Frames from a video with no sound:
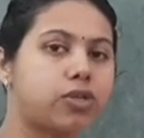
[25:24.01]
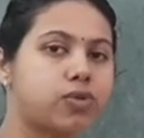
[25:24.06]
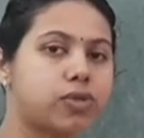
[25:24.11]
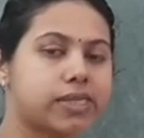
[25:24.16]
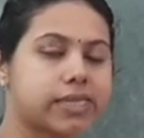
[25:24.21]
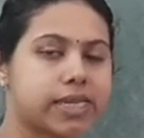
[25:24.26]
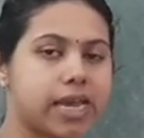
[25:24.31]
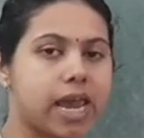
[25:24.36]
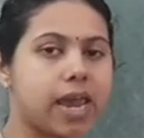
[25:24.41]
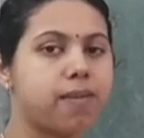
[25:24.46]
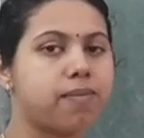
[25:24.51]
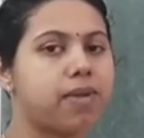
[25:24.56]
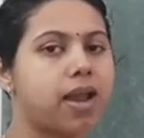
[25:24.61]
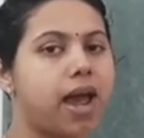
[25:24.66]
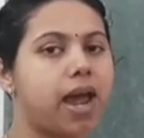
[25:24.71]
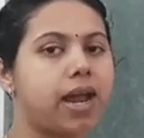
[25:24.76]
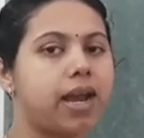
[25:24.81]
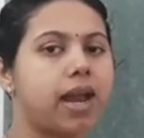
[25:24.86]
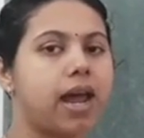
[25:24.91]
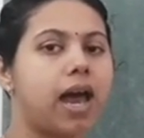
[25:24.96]
to same
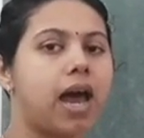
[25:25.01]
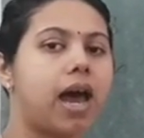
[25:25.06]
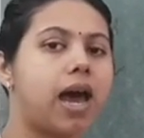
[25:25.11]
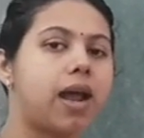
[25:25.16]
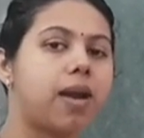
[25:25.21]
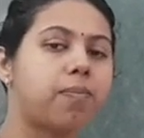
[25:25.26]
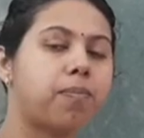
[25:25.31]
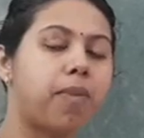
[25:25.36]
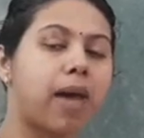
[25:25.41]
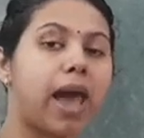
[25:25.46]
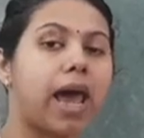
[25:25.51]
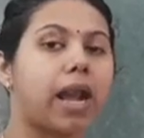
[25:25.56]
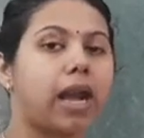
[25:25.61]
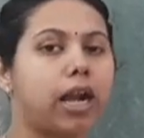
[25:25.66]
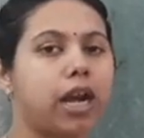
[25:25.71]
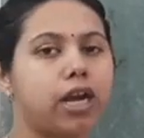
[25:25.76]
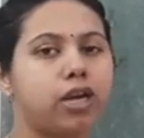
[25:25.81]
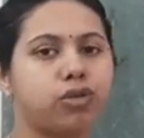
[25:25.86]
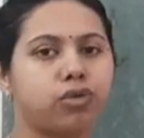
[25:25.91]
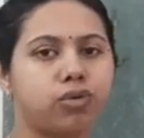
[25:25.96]
line are
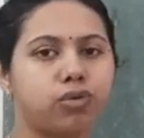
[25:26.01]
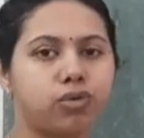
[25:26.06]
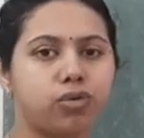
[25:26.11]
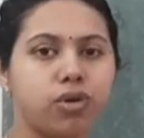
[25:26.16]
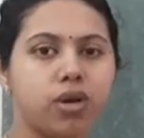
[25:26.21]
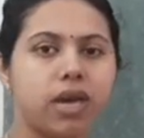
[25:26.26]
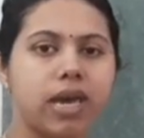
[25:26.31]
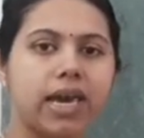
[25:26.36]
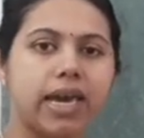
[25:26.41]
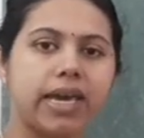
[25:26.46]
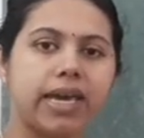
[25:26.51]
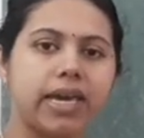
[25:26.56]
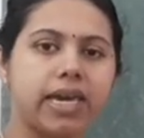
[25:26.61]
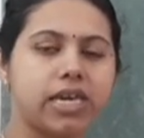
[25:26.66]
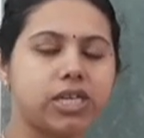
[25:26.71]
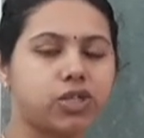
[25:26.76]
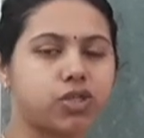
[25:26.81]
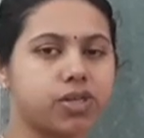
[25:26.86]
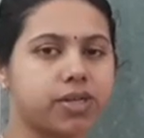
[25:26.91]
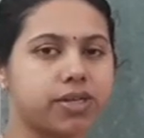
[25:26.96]
parallel to
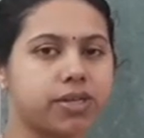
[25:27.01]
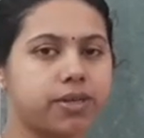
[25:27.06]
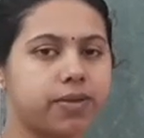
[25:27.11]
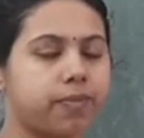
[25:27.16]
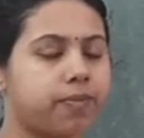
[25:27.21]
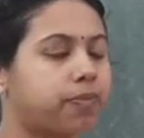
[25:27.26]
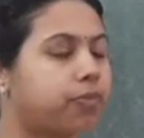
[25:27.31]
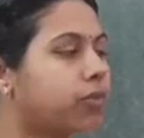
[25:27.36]
each other.